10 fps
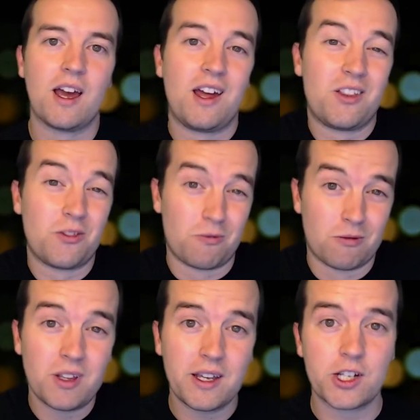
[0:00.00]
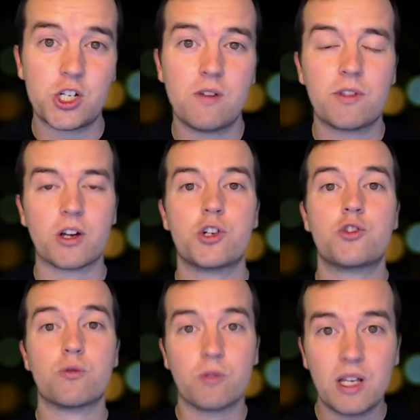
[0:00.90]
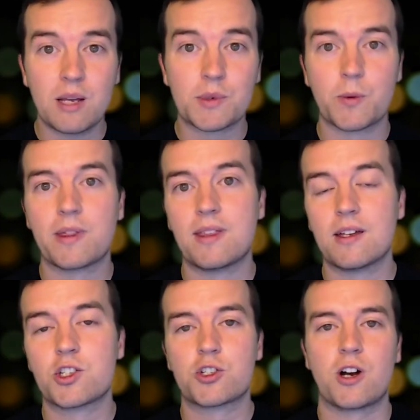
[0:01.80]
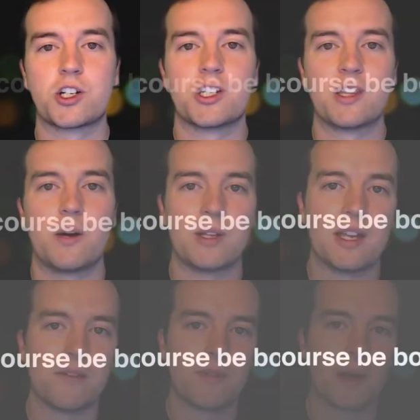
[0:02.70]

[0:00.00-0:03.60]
and really achieve their dreams with the instruction that we give